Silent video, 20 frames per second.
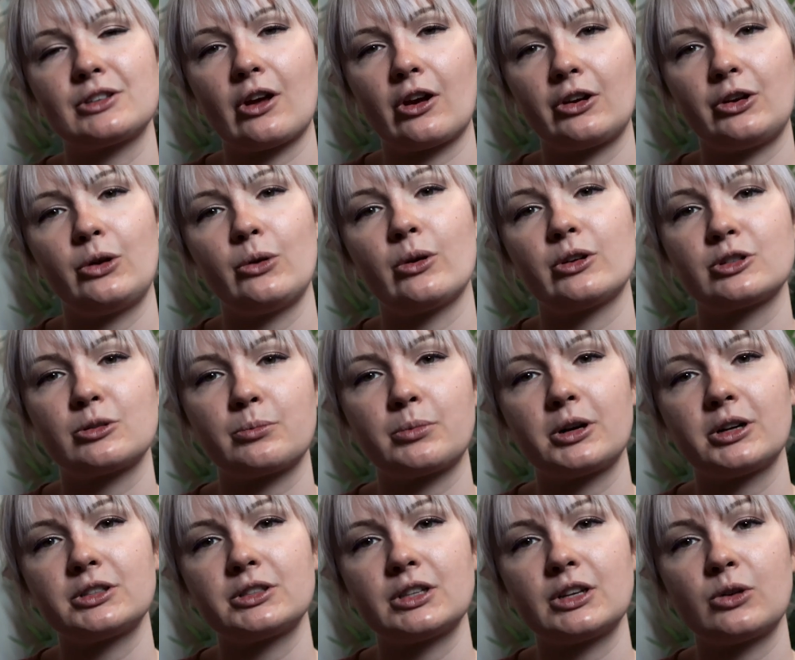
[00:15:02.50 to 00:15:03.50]
on you as a
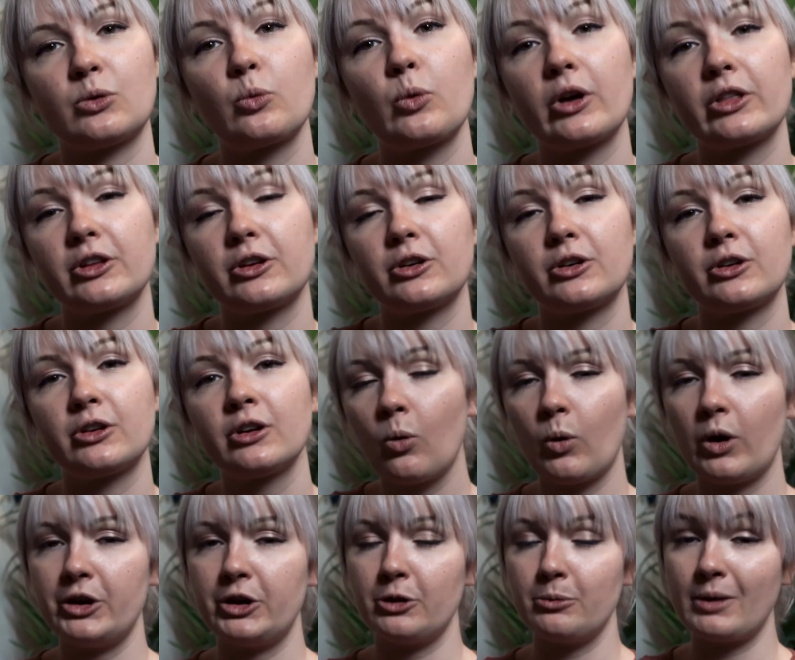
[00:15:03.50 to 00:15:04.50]
person,
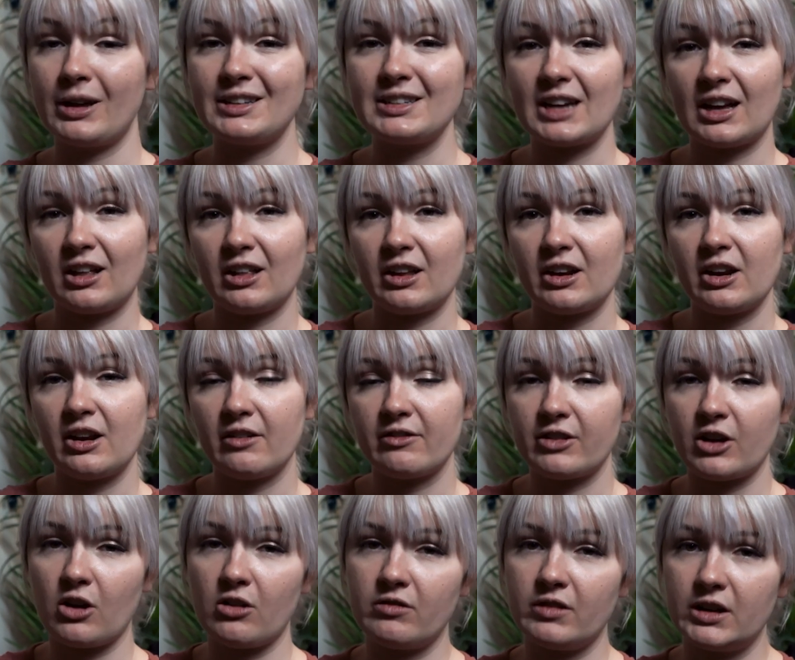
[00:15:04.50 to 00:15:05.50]
what your mentality of
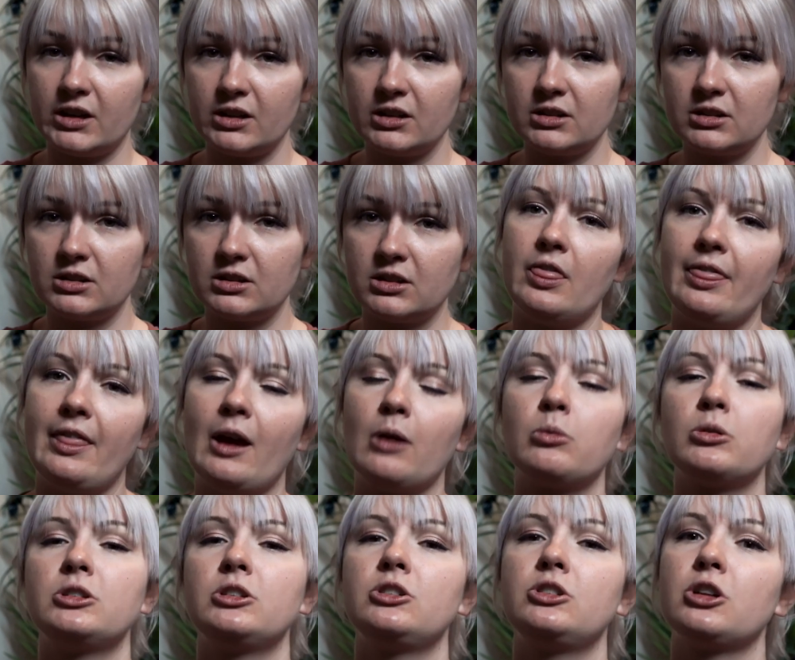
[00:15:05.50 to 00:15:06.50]
COVID is. That
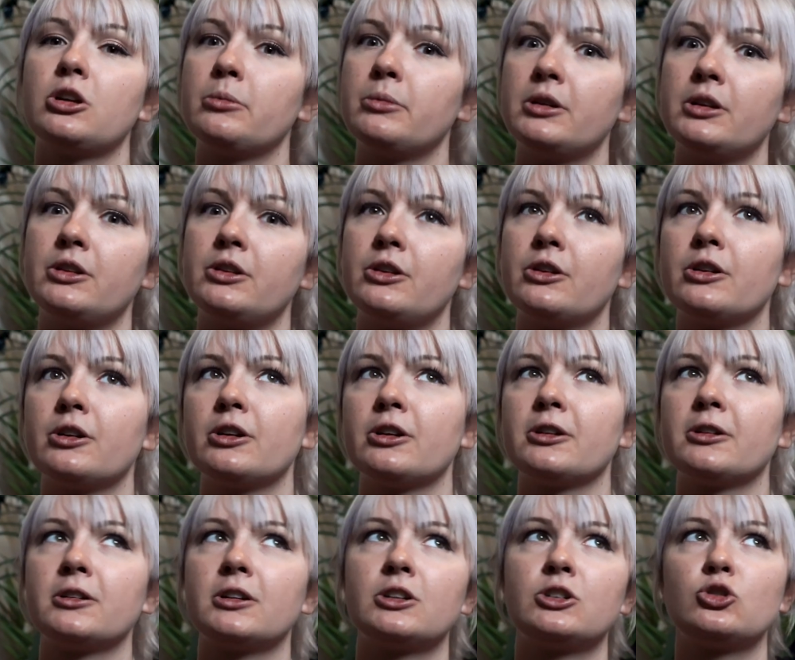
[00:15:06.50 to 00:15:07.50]
would determine
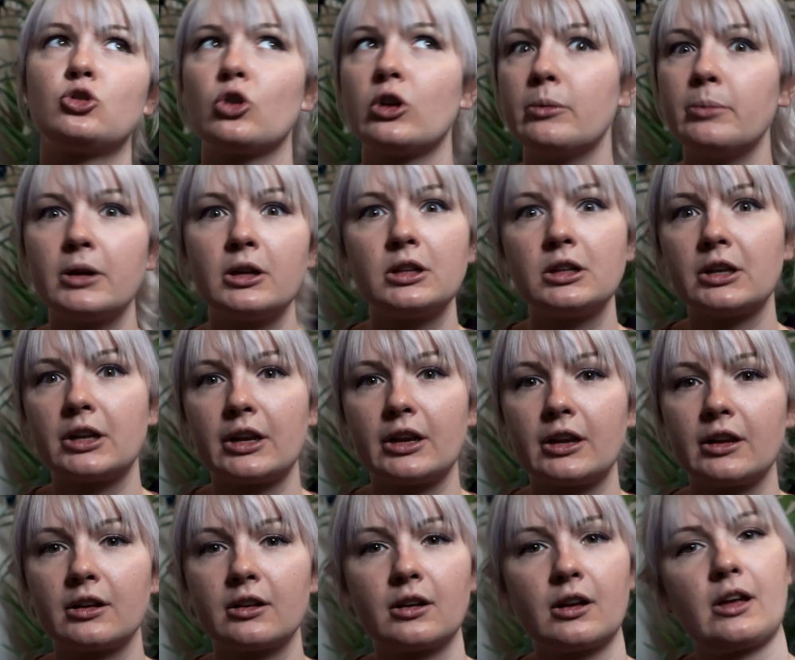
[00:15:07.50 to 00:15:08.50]
your
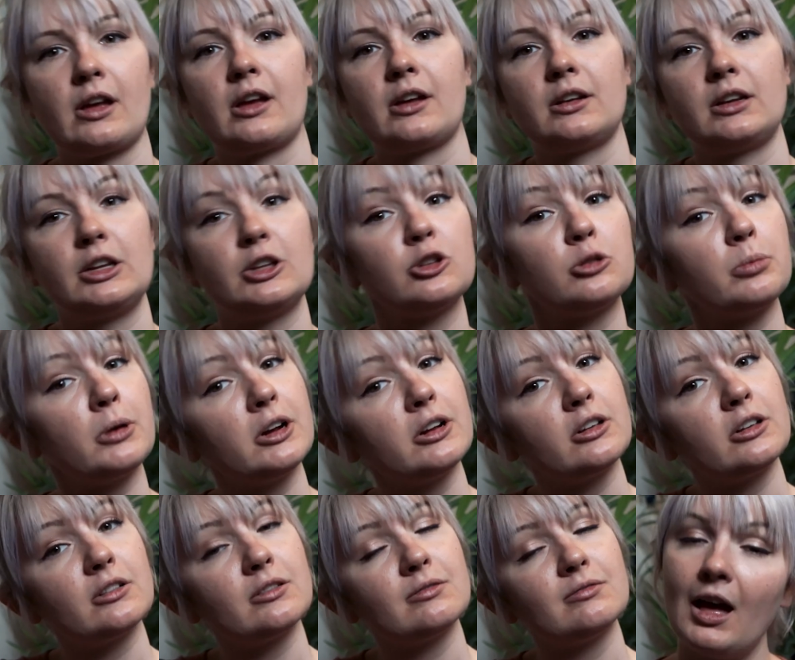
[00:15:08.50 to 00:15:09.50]
enjoyability at either park.